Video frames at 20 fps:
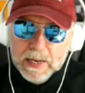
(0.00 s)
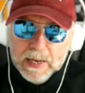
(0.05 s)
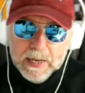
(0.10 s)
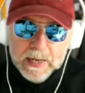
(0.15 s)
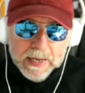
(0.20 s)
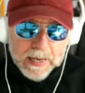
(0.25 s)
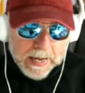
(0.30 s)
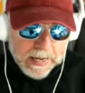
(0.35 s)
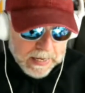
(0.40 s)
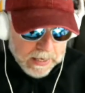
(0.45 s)

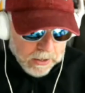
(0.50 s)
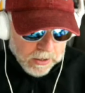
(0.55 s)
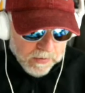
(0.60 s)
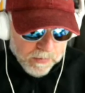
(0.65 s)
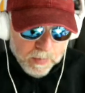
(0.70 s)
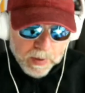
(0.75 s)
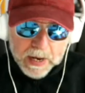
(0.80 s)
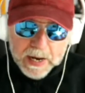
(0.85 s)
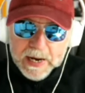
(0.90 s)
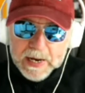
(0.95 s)
He could have
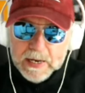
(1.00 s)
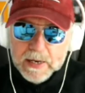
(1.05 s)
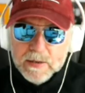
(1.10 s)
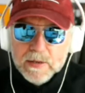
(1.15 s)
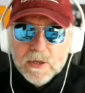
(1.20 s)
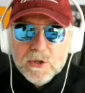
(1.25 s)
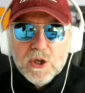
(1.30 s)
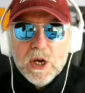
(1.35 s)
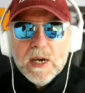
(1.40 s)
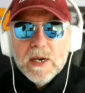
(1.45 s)
played the
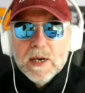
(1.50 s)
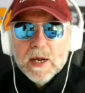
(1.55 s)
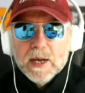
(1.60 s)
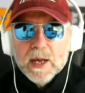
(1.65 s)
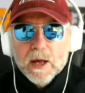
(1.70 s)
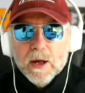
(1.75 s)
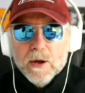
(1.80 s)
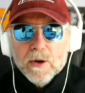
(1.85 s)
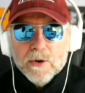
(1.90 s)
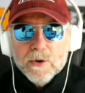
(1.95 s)
gender
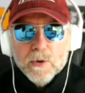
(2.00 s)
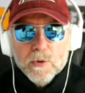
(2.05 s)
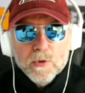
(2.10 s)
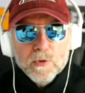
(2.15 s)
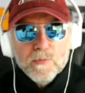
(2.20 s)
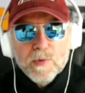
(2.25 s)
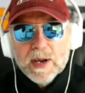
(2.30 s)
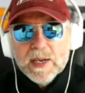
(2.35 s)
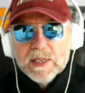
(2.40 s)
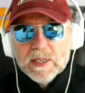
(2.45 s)
card, or the
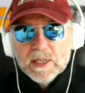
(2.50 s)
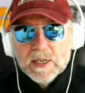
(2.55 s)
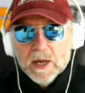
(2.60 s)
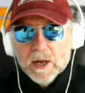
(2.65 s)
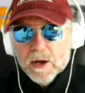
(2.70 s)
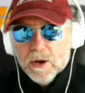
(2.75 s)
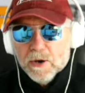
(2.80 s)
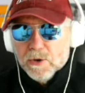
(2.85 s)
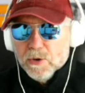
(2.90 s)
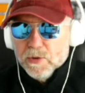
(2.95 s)
race
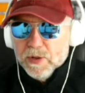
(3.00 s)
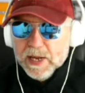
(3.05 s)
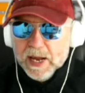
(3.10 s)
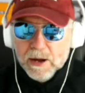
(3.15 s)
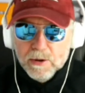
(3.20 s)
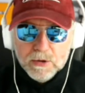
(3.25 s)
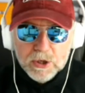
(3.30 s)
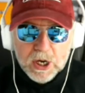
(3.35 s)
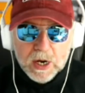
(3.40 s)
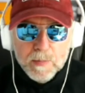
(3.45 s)
card, or the
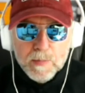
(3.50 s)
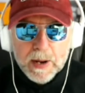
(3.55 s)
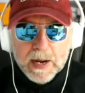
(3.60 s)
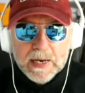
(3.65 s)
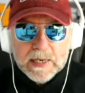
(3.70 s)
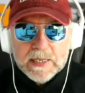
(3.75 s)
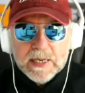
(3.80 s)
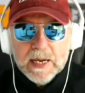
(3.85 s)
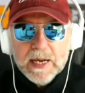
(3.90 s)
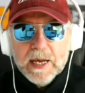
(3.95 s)

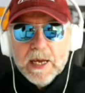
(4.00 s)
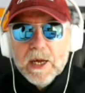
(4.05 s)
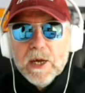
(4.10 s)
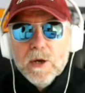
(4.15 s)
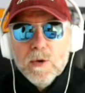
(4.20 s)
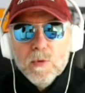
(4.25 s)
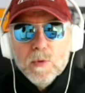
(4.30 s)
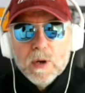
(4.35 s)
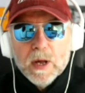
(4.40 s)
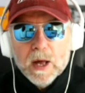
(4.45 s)

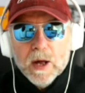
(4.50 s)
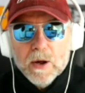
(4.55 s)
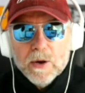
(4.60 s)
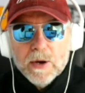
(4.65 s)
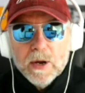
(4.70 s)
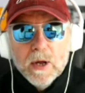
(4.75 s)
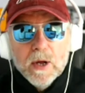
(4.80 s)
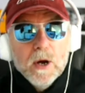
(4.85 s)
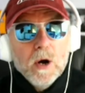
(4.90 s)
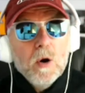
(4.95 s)
LGBTQ card,
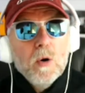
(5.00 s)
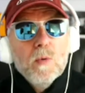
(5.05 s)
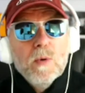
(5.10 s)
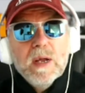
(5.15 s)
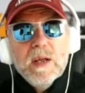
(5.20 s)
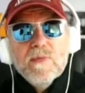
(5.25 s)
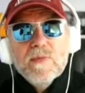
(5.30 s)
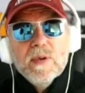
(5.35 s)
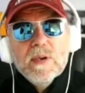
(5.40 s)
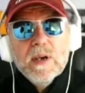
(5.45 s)
or
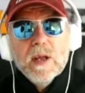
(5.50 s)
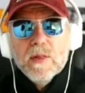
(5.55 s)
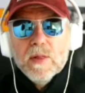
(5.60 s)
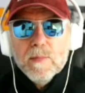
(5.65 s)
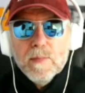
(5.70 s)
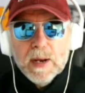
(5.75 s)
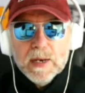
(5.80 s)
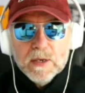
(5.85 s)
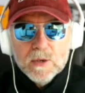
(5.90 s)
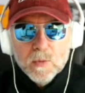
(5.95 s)
even the
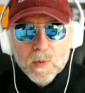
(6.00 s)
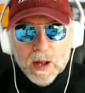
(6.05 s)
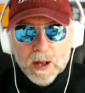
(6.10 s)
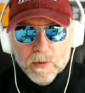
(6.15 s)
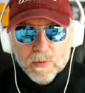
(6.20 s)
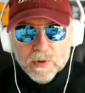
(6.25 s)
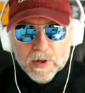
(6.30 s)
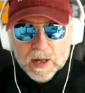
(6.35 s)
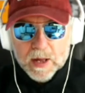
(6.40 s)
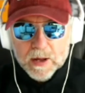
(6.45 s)
mental
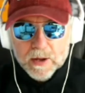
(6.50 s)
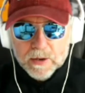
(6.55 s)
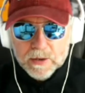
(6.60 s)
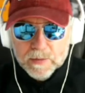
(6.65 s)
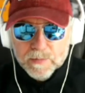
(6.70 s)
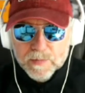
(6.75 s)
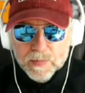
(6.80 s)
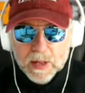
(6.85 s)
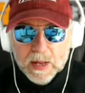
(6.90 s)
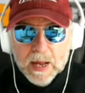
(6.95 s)
health card.
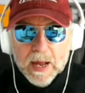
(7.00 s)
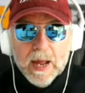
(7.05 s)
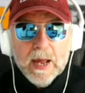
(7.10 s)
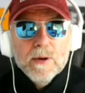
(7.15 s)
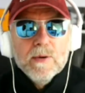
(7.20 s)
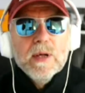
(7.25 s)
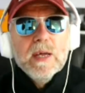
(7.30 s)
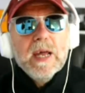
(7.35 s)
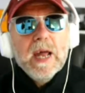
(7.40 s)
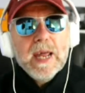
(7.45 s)
Hell,
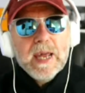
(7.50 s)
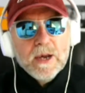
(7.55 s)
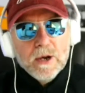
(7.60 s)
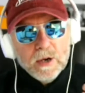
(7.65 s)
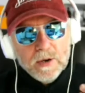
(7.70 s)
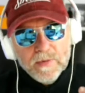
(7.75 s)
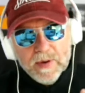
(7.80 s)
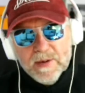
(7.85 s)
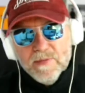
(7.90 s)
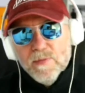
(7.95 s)
he could
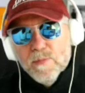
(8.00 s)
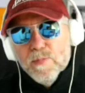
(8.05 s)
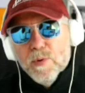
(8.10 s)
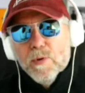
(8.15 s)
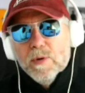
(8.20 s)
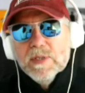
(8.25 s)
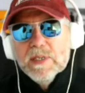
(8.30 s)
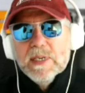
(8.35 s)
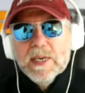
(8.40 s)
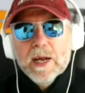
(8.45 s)
have even
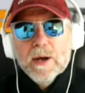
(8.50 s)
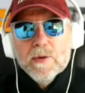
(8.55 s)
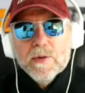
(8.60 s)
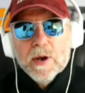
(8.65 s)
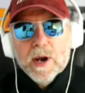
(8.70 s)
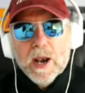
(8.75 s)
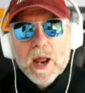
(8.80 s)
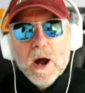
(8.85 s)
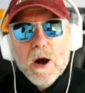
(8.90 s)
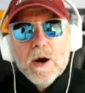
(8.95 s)
pointed out that an
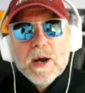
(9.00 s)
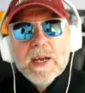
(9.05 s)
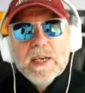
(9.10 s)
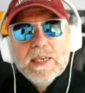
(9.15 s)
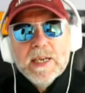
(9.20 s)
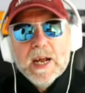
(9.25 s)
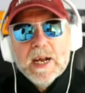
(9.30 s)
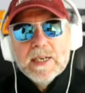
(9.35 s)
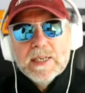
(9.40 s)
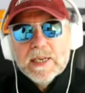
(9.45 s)

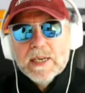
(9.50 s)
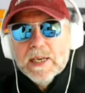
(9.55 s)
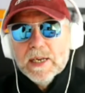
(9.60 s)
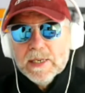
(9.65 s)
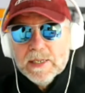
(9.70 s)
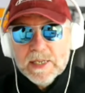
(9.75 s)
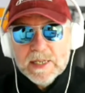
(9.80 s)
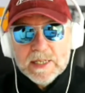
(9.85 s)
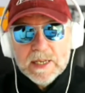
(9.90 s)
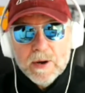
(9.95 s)
architect
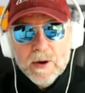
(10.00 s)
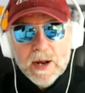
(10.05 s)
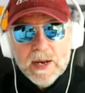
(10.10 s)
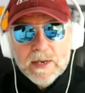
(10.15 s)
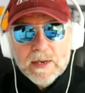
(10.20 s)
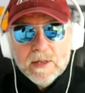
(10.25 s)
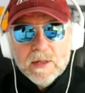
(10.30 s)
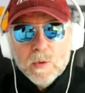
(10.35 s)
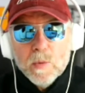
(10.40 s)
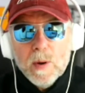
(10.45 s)
designed
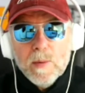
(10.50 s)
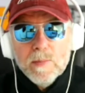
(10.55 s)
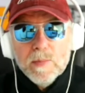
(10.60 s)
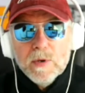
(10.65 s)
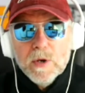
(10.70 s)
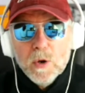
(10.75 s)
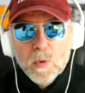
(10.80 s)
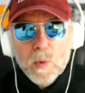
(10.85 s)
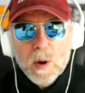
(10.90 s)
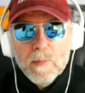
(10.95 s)
the
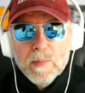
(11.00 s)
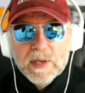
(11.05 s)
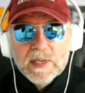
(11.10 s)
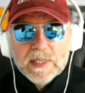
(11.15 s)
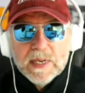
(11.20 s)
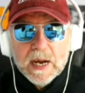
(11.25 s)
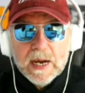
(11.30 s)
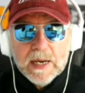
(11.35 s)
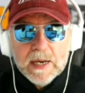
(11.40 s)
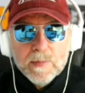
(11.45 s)
new Wembley
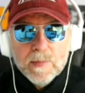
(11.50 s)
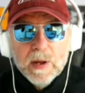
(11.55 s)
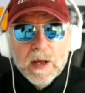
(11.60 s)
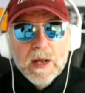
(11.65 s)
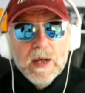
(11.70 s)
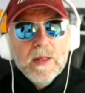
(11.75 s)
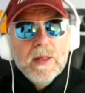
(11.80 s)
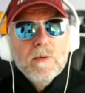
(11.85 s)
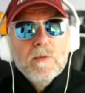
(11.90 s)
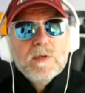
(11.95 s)
Stadium
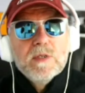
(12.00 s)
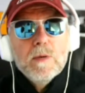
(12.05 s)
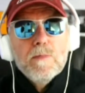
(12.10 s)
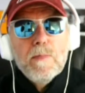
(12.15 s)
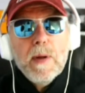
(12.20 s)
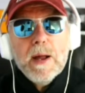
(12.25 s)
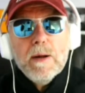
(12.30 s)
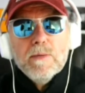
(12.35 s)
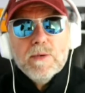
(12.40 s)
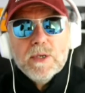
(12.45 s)
that was
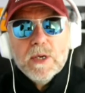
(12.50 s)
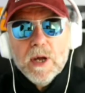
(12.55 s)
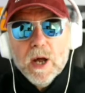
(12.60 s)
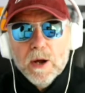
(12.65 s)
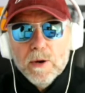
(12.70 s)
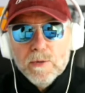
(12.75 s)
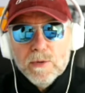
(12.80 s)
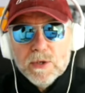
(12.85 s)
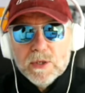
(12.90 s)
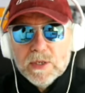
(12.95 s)
about to
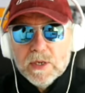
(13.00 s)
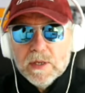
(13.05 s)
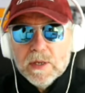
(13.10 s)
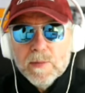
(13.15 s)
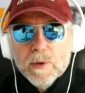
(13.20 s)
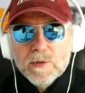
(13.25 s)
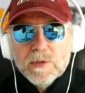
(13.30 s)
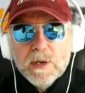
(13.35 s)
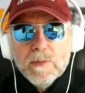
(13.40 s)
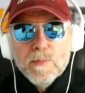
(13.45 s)
host the
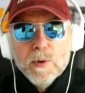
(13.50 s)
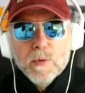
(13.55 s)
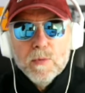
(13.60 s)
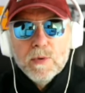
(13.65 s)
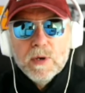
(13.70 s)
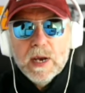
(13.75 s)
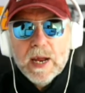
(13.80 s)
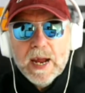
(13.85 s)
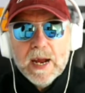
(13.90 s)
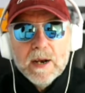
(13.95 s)
most important
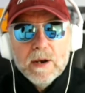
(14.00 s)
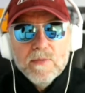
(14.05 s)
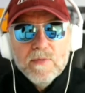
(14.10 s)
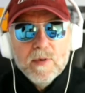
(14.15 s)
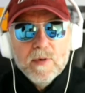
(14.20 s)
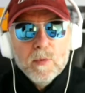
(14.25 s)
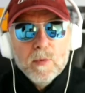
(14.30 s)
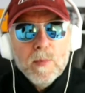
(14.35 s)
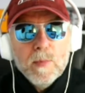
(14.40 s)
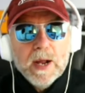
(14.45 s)
England
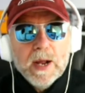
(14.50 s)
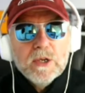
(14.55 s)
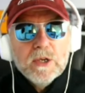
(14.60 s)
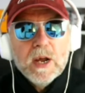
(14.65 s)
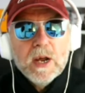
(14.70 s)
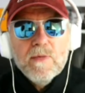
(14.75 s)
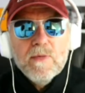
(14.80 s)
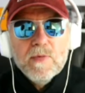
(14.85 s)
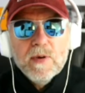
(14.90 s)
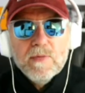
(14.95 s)
football match
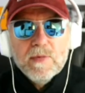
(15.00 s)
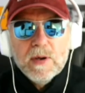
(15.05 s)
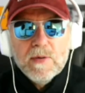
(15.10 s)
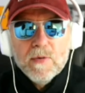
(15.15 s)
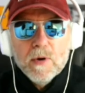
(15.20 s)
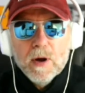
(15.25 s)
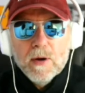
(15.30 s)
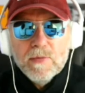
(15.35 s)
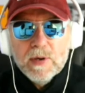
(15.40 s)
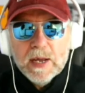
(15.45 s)
in
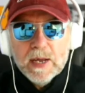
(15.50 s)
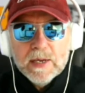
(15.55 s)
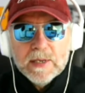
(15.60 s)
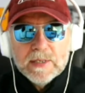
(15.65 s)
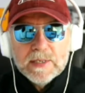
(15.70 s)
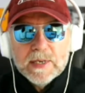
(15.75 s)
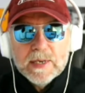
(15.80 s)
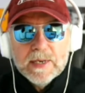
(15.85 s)
55 years.